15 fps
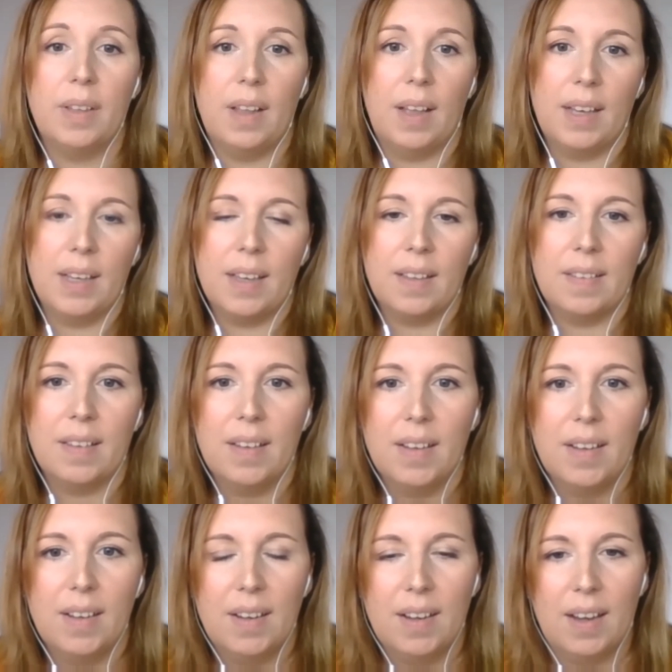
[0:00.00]
I guess
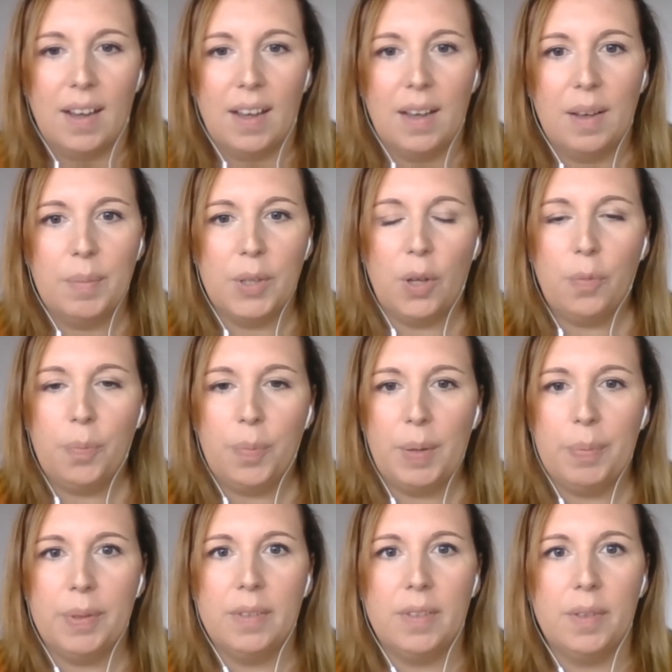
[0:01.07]
a lot of
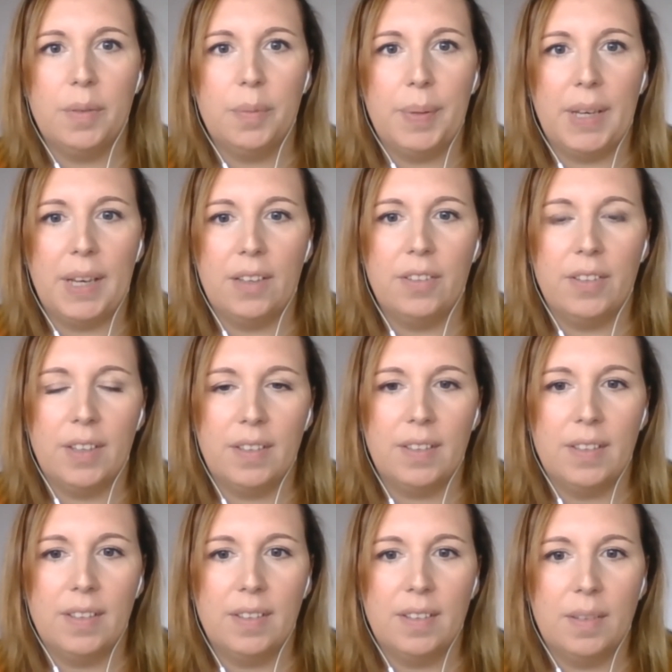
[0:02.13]
people do
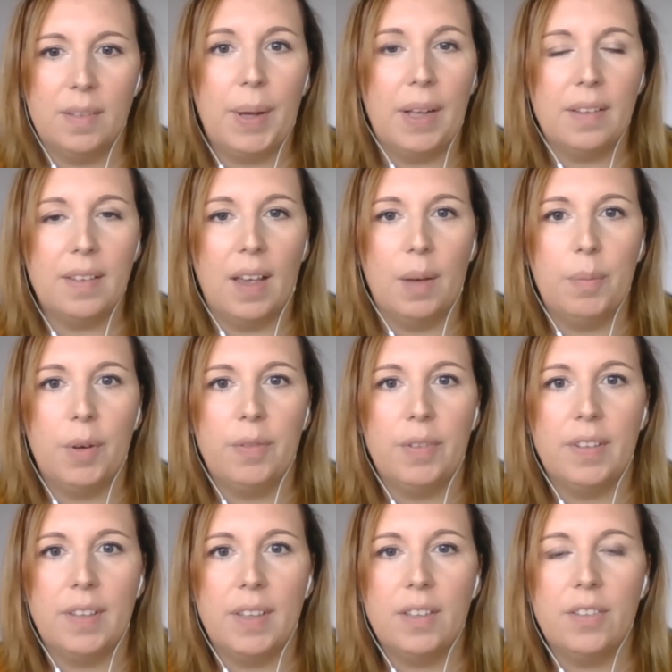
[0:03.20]
PhDs in part-time over
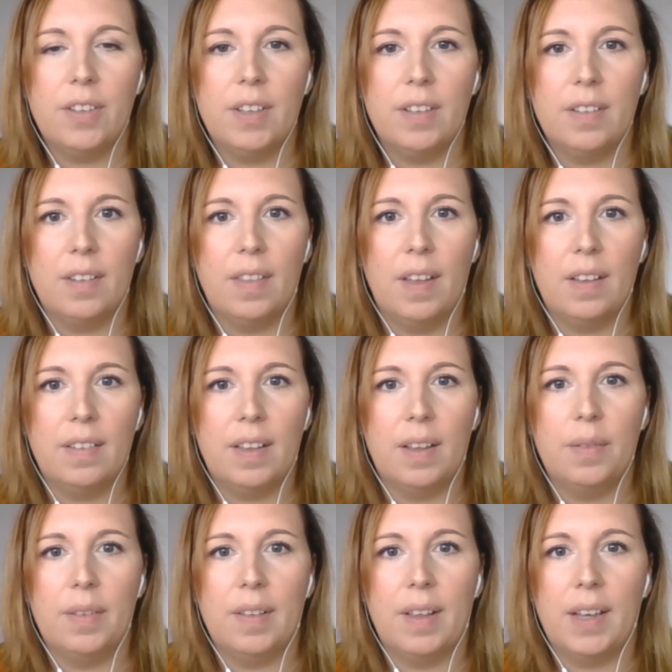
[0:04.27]
6 years. So that
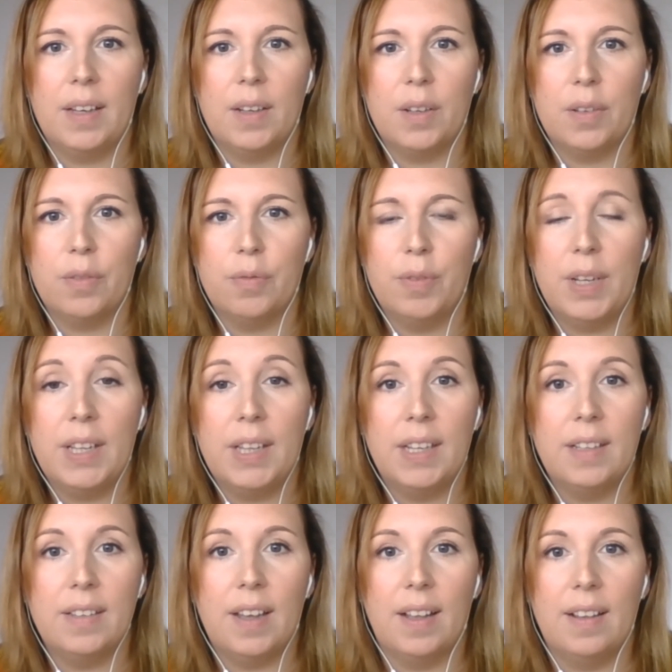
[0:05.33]
sounds like a really
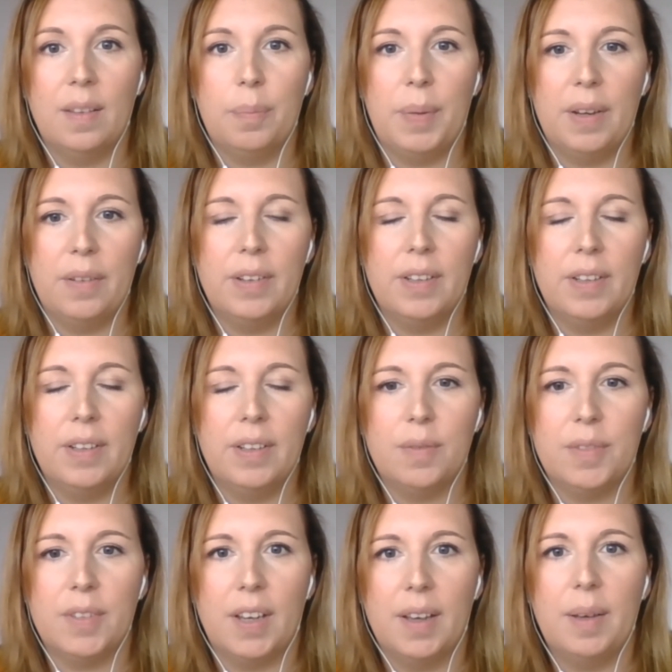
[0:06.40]
intense period of
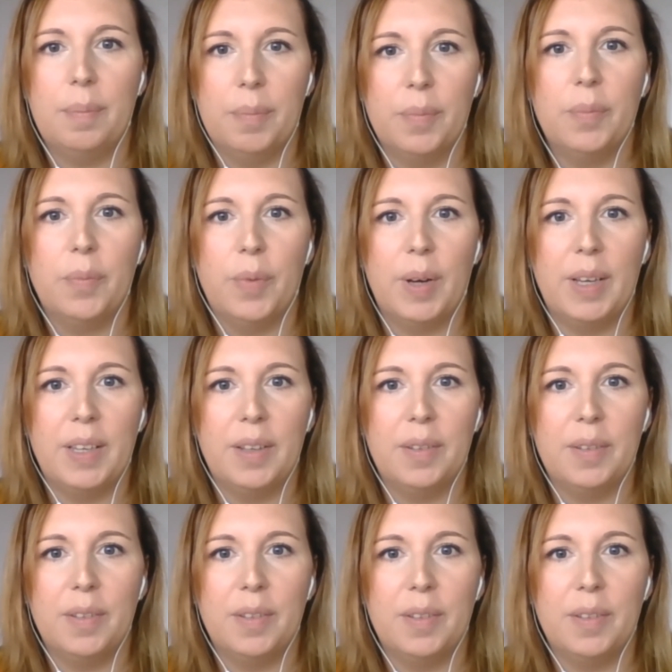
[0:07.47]
time where you